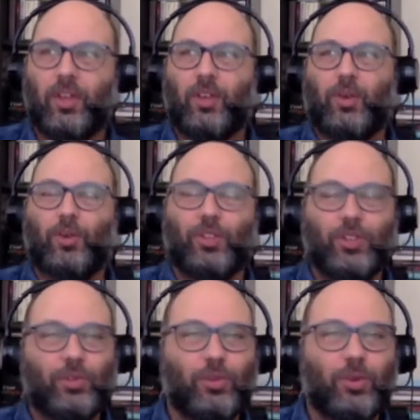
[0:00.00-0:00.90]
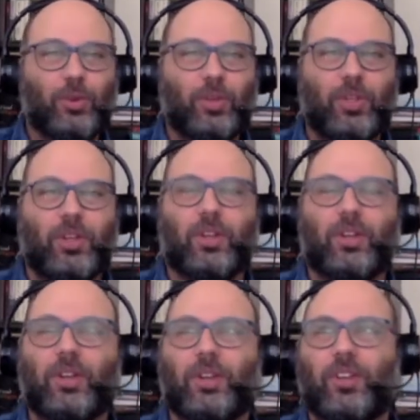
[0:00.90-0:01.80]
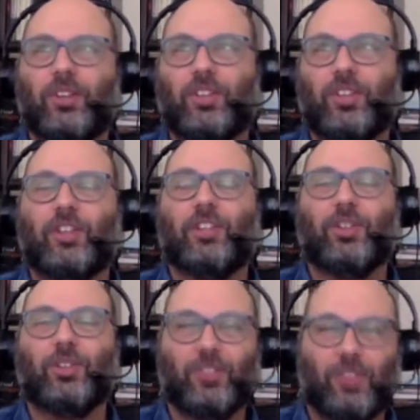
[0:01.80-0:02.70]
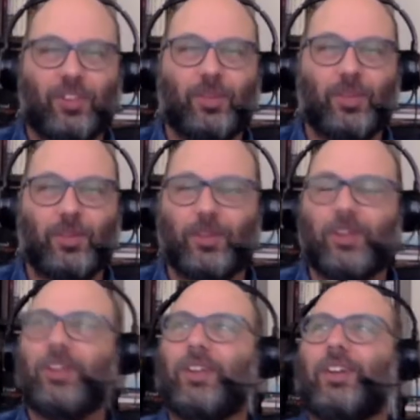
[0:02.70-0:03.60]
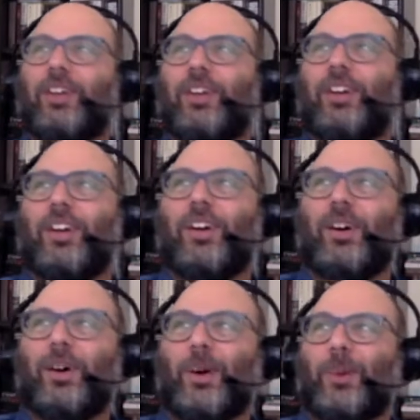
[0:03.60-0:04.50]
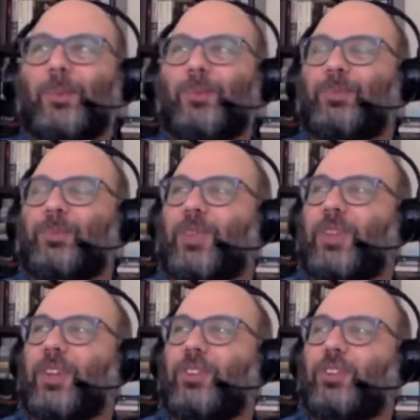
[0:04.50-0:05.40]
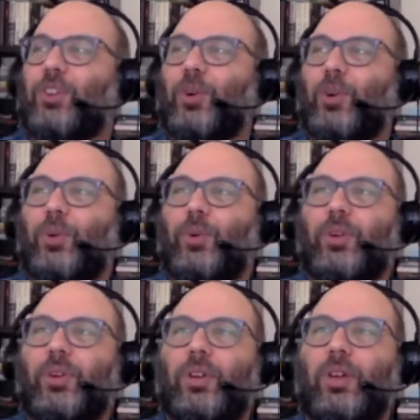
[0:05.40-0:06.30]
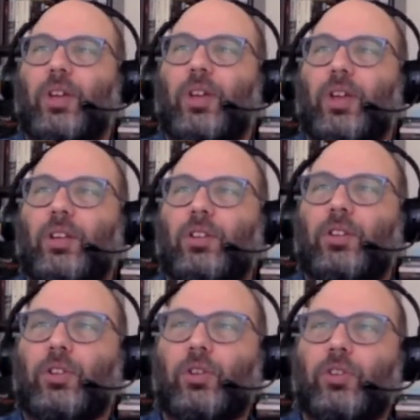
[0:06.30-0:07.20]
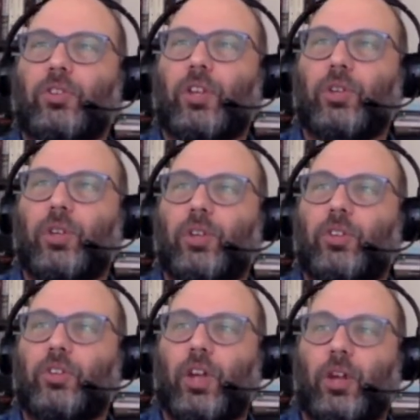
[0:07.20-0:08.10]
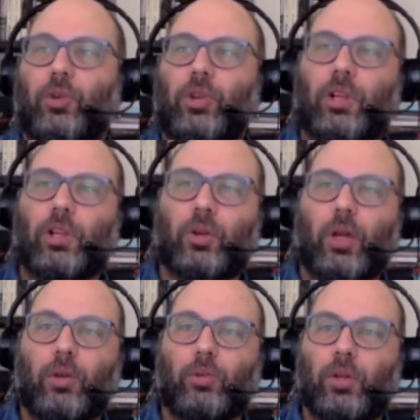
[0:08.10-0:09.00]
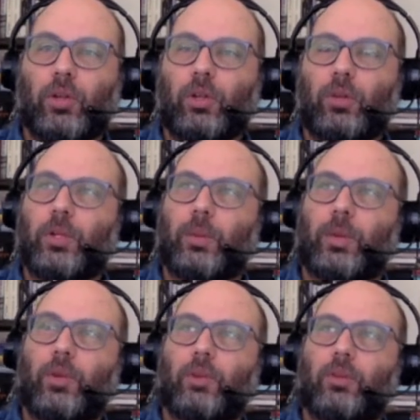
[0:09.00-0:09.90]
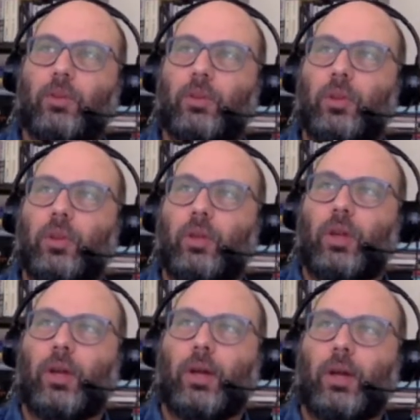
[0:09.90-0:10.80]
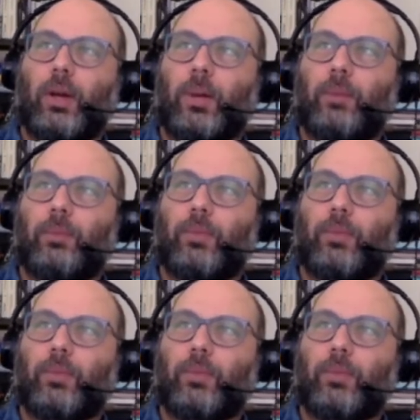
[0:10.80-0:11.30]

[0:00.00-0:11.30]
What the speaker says: who's interviewing me incidentally on Sunday, by the way. Um, so in decolonial psychoanalysis, I wrote a little bit about um,